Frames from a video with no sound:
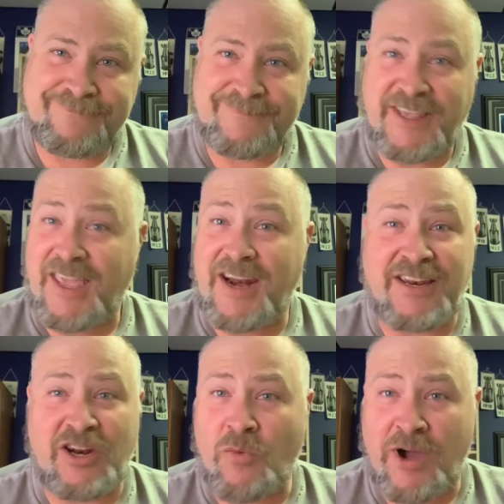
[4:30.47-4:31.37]
Again, I
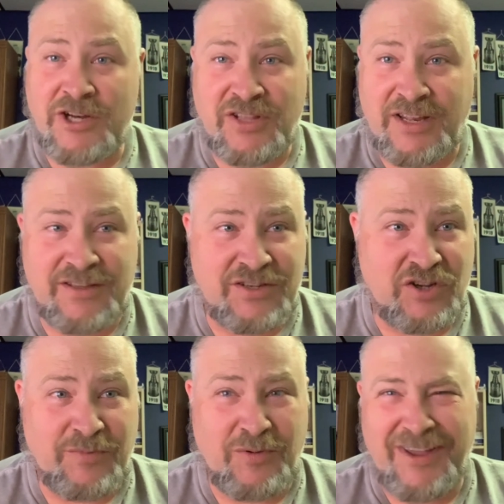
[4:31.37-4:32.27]
didn't watch a lot of the
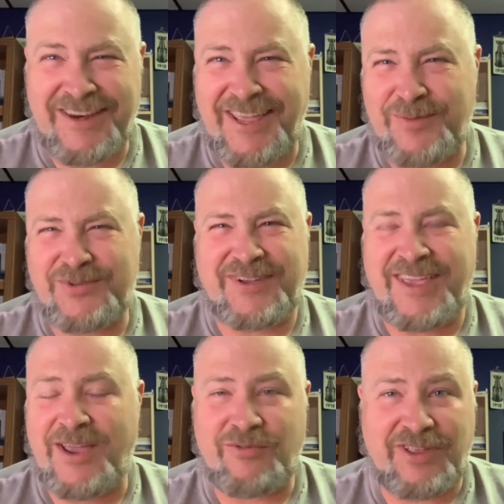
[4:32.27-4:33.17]
Dobie Wade game, so I
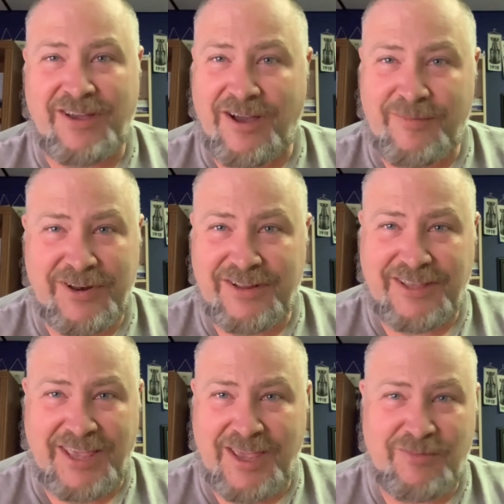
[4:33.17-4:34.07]
can't really comment on the
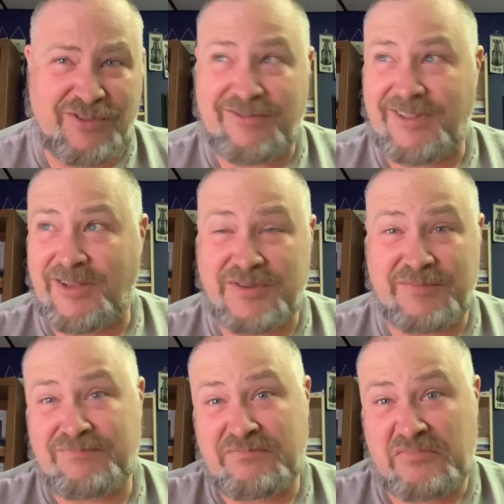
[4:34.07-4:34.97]
game. It looked like it was a
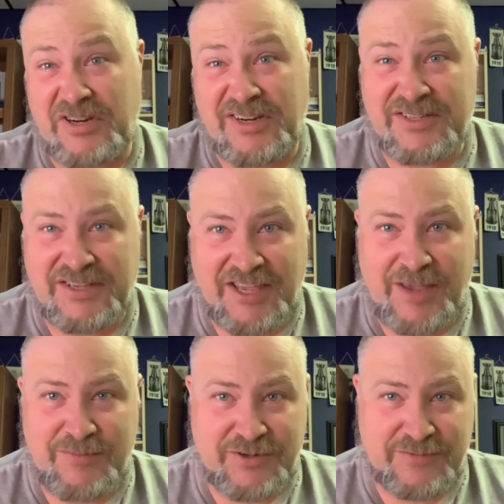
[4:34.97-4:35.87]
pretty decent
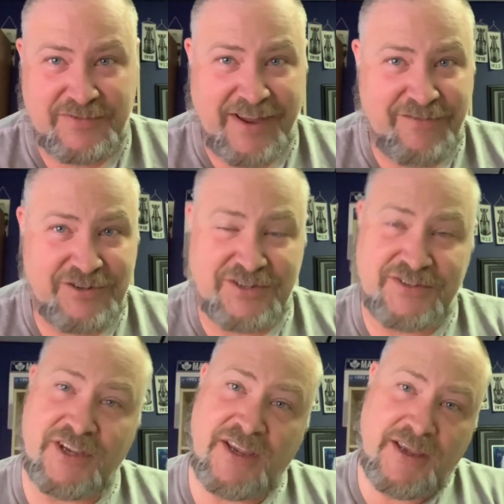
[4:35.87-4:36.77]
game in terms of
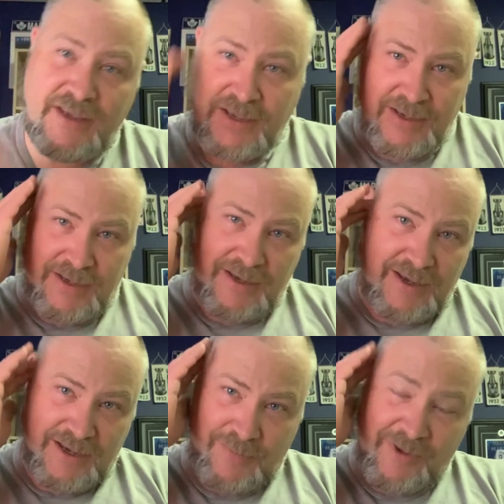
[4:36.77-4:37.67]
averages.
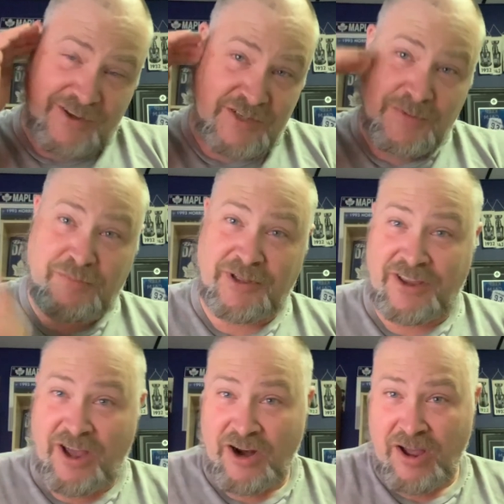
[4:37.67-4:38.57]
Michael Smith played
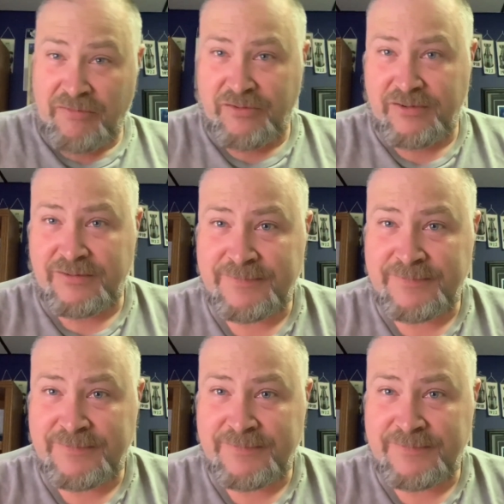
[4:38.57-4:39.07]
god-awful.